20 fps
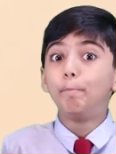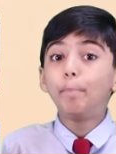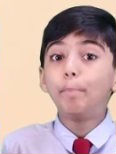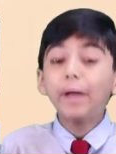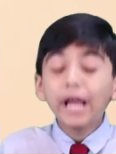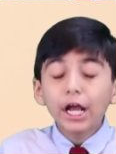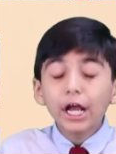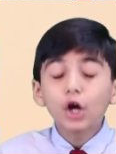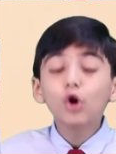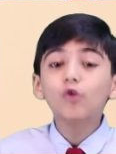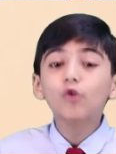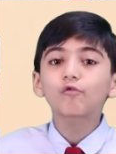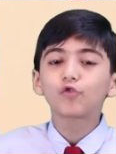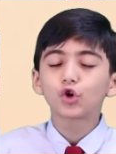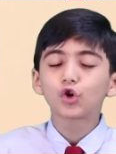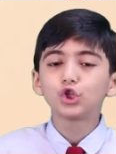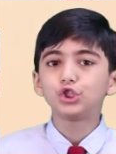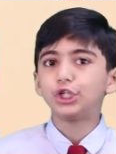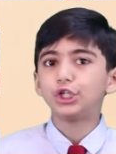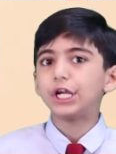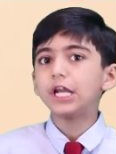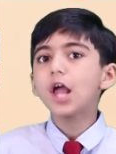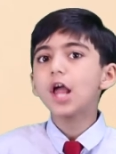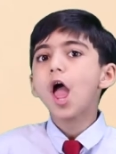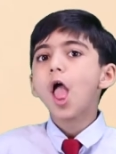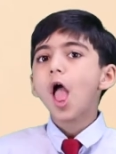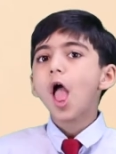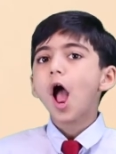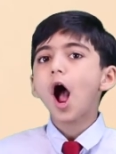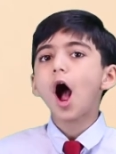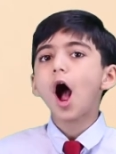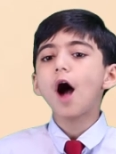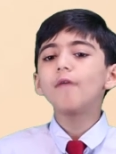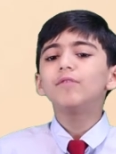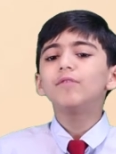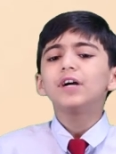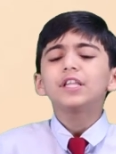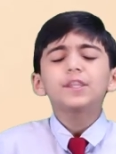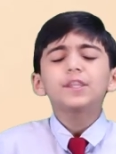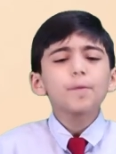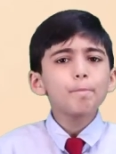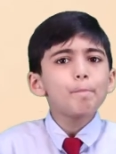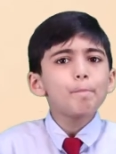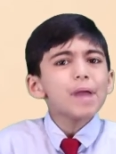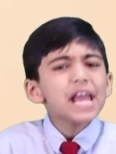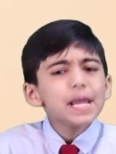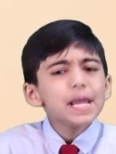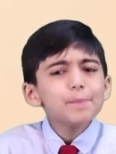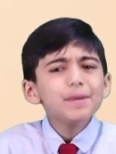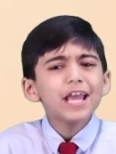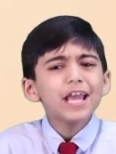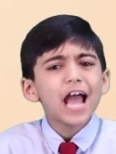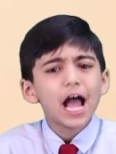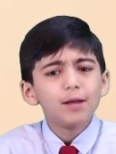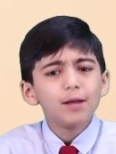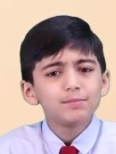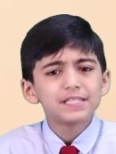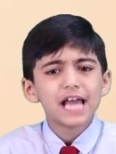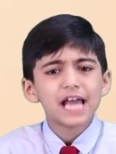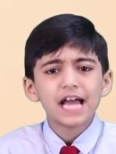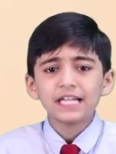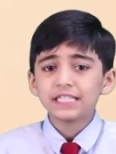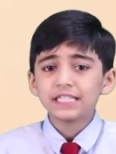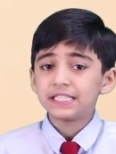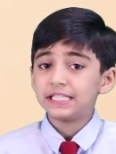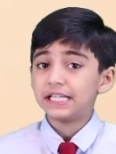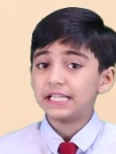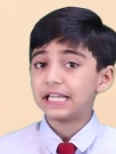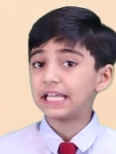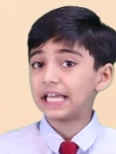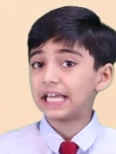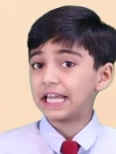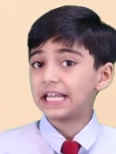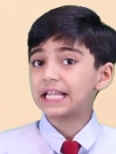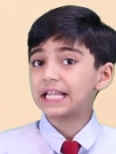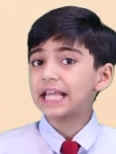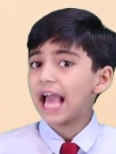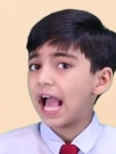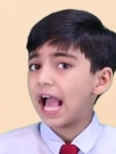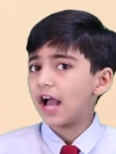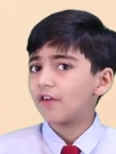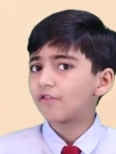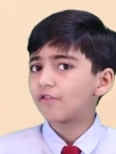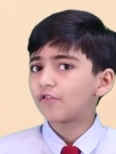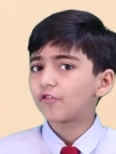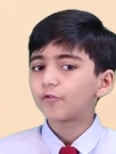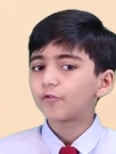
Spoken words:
bigger version of the baby Hamza sitting in Kaf.